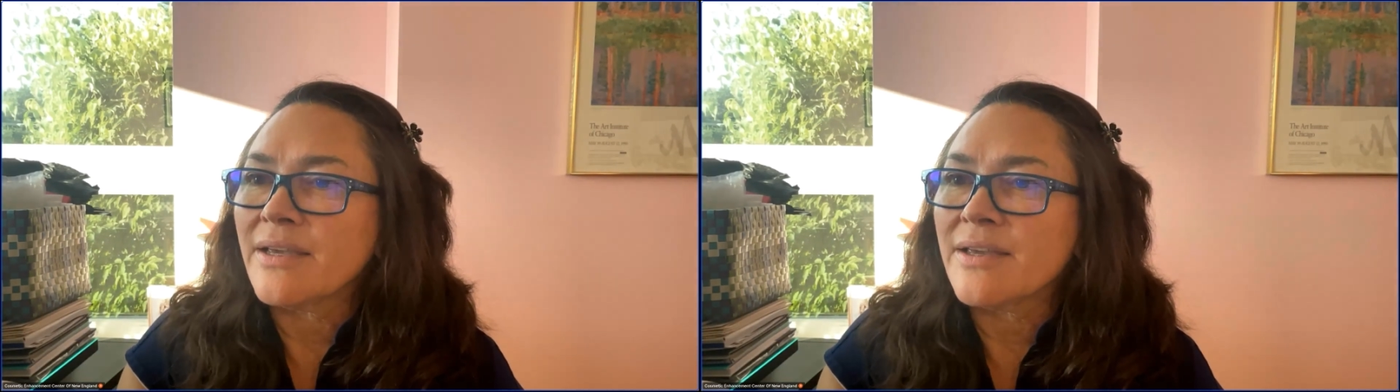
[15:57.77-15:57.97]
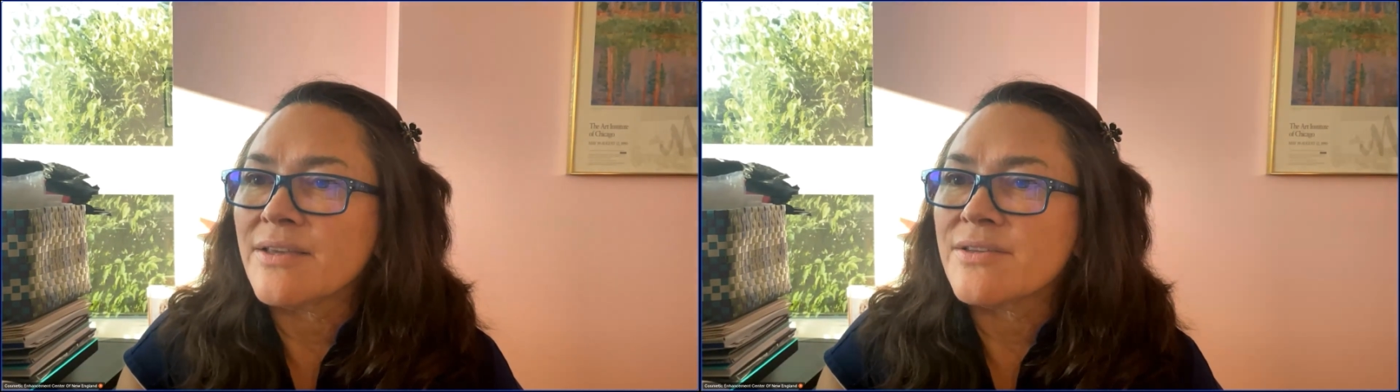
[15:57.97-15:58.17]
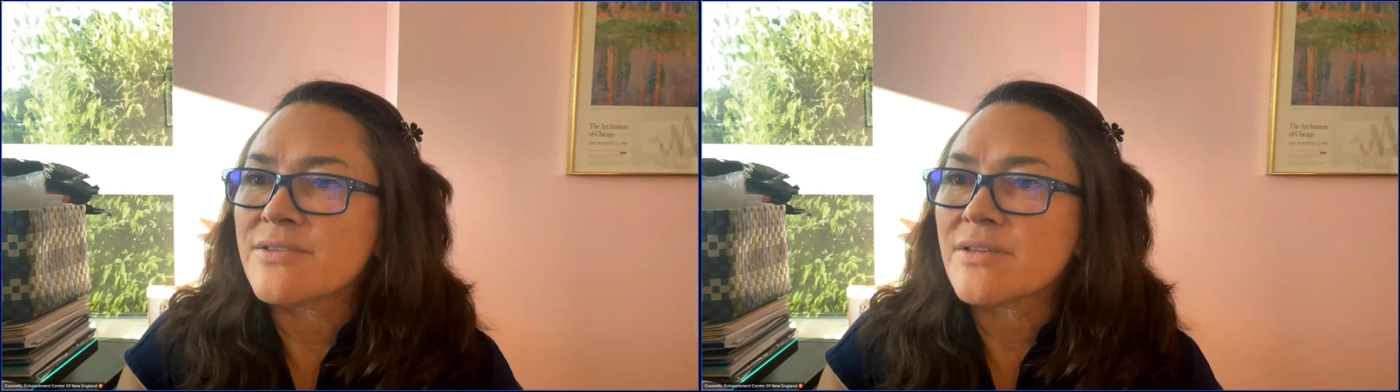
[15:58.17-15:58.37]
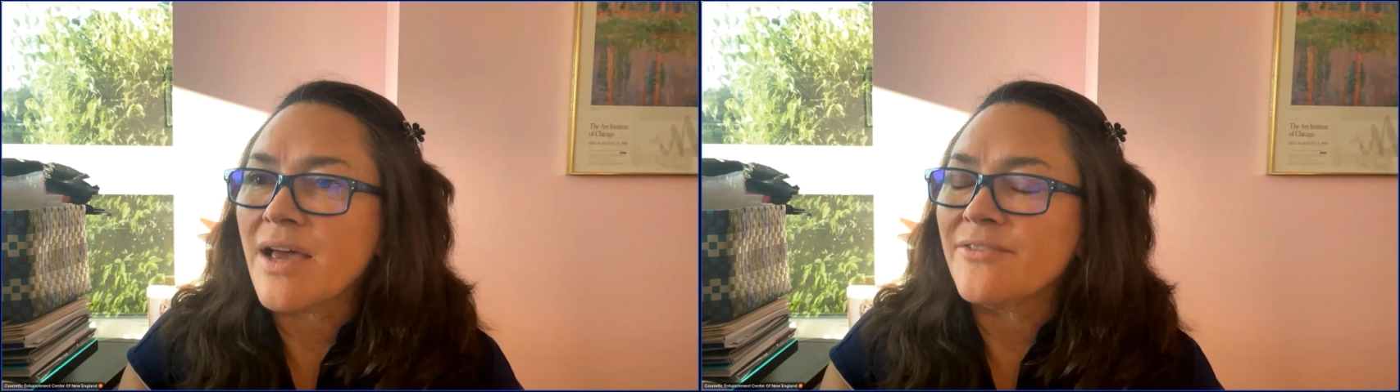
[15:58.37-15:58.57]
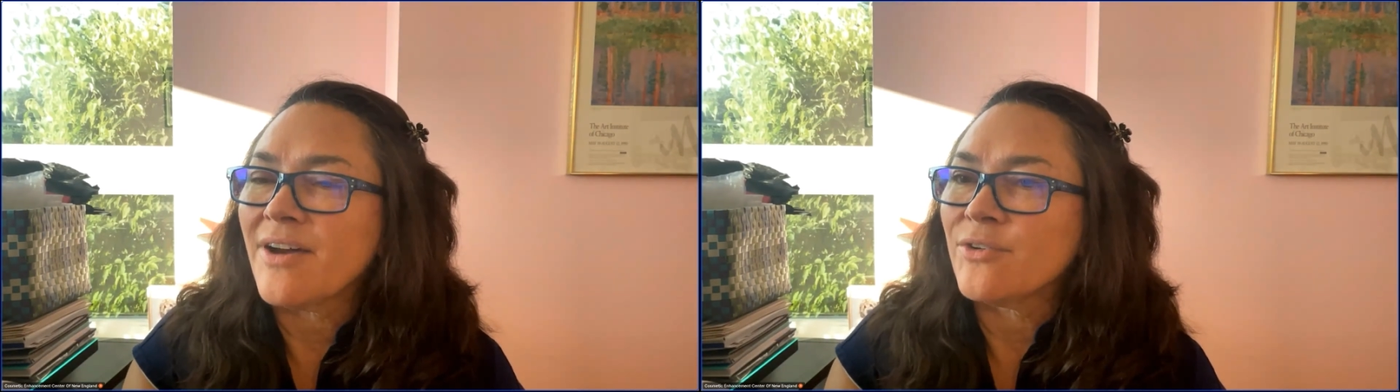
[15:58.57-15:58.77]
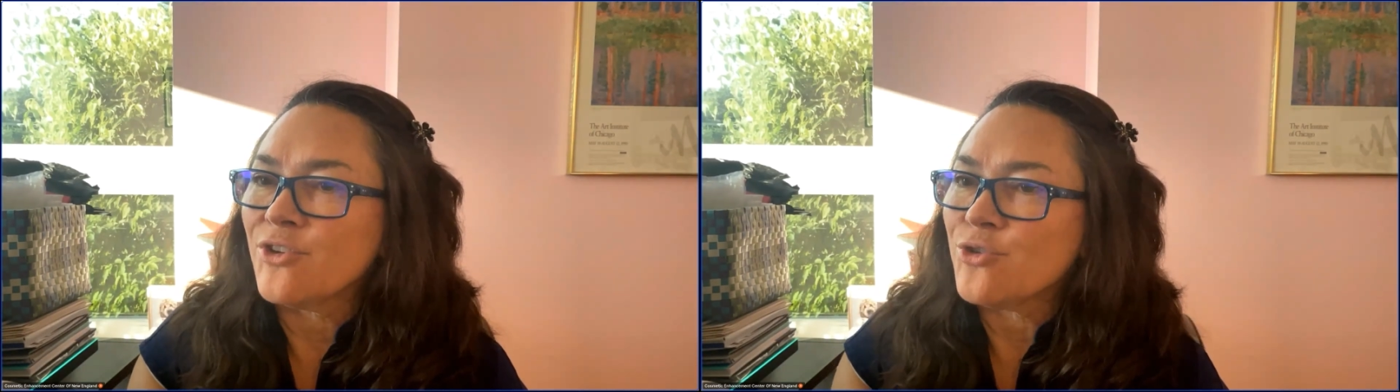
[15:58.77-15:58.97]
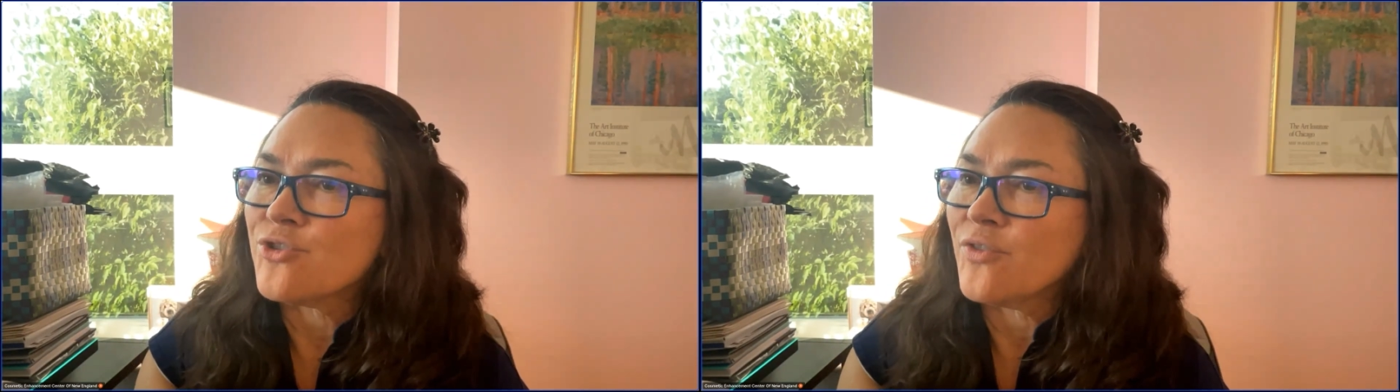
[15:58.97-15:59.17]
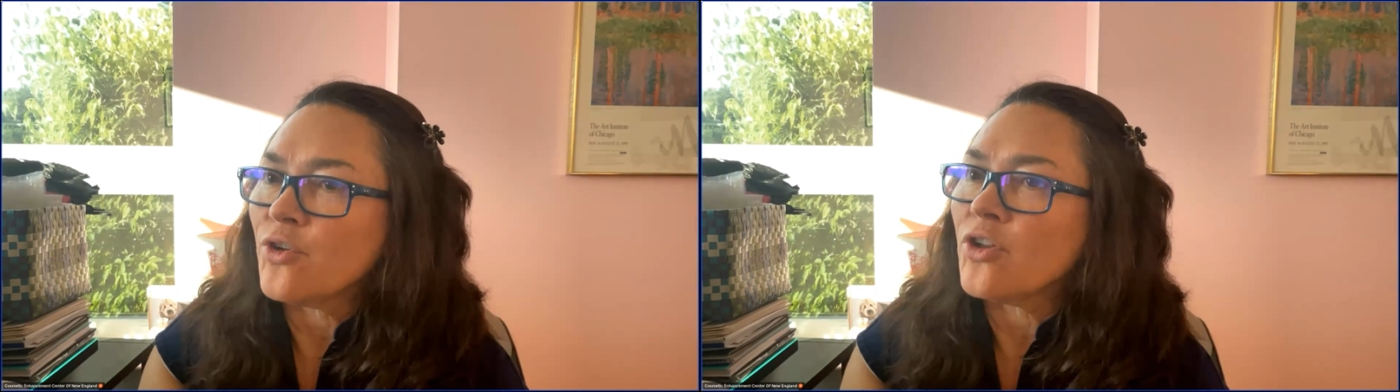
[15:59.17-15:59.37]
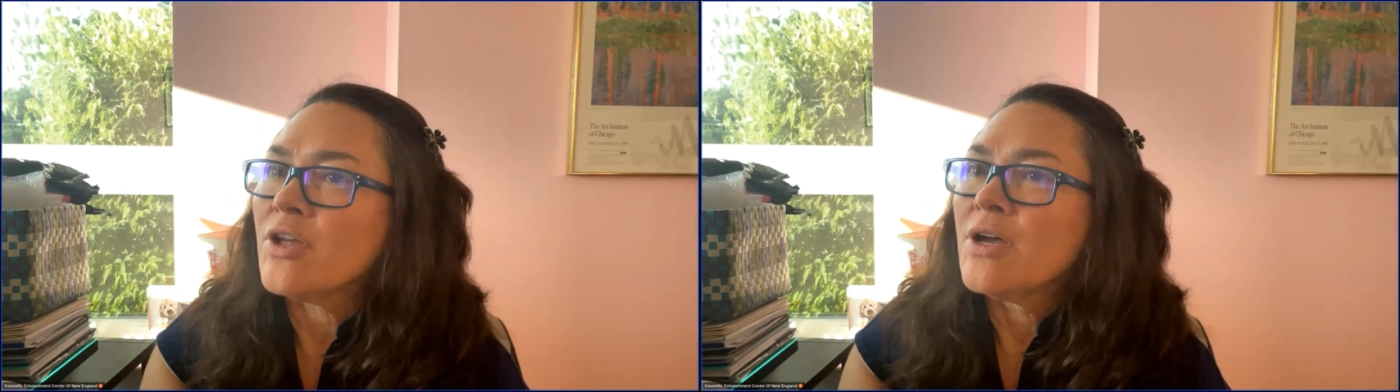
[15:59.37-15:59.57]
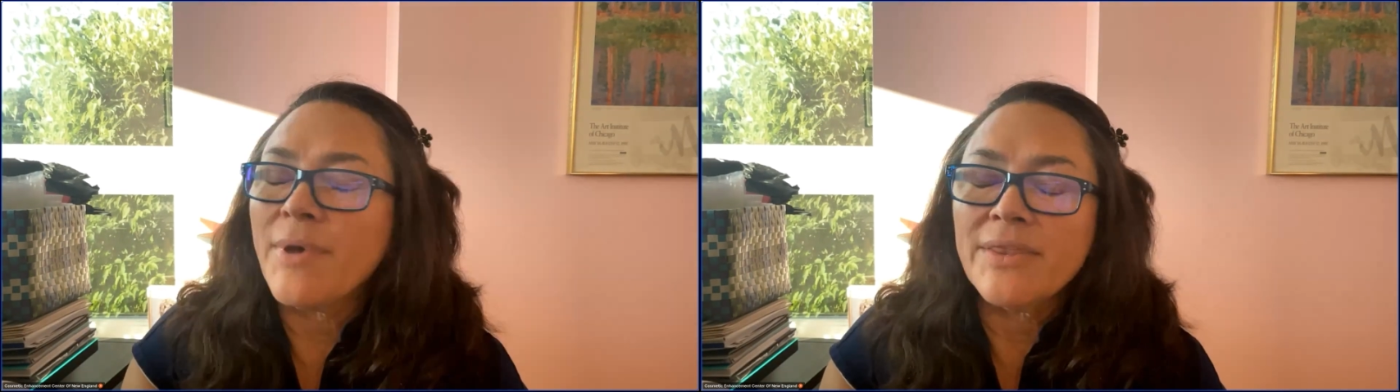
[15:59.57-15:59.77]
is, I found, useful.
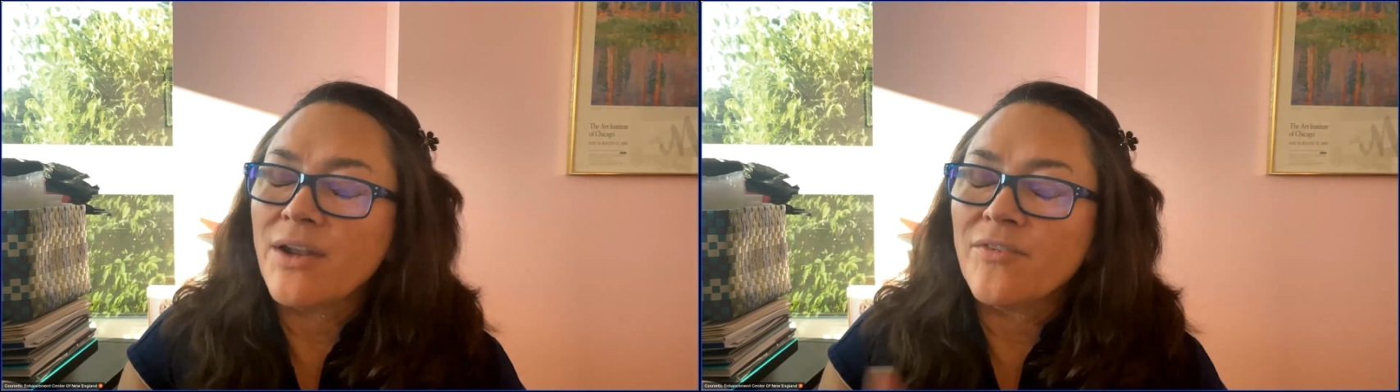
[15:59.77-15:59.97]
And then